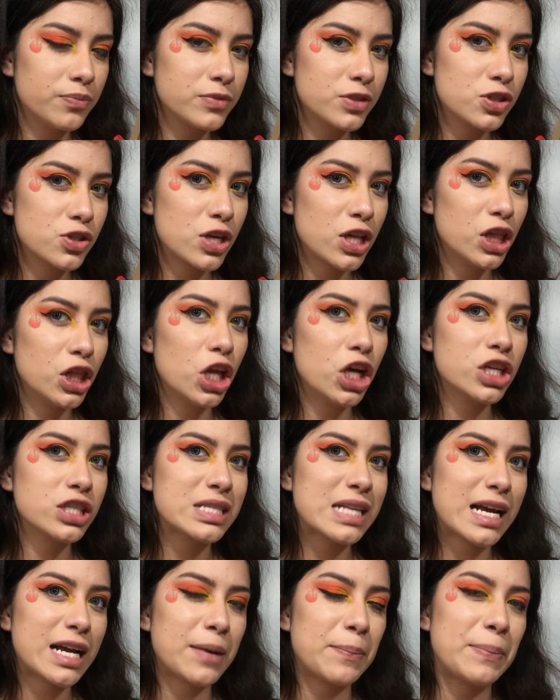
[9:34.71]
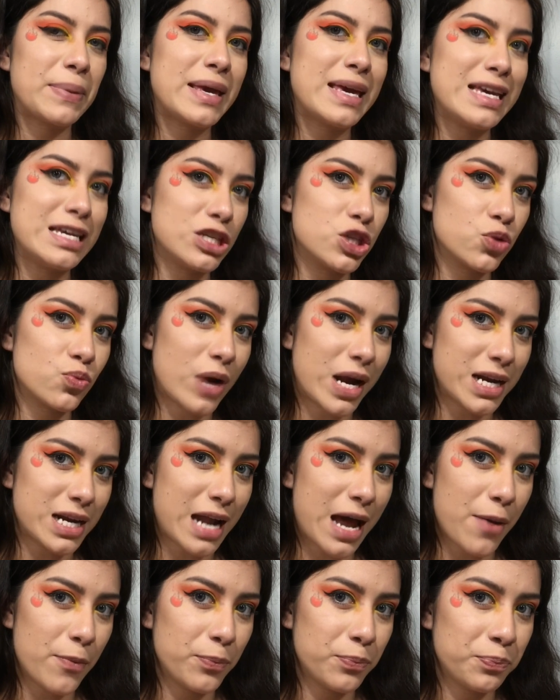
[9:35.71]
So it looks like a peach right now.